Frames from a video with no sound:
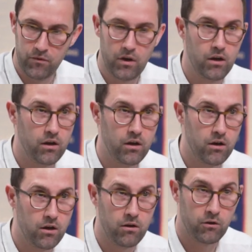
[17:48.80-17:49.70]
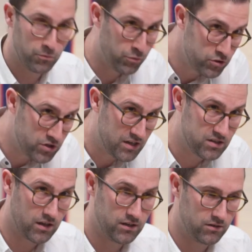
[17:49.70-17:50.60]
on the
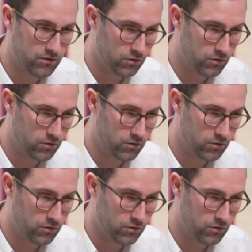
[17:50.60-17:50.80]
purchase side.